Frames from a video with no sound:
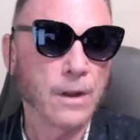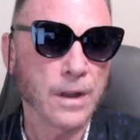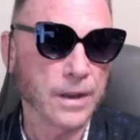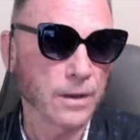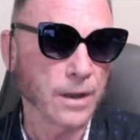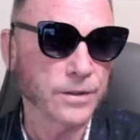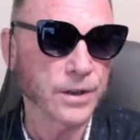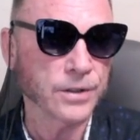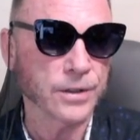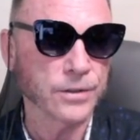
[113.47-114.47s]
in
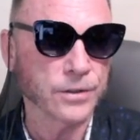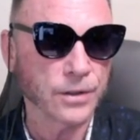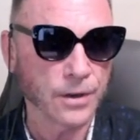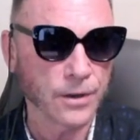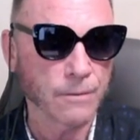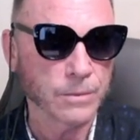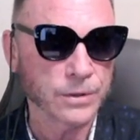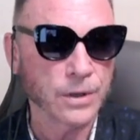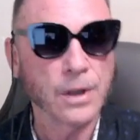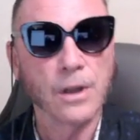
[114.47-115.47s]
logicians' terms,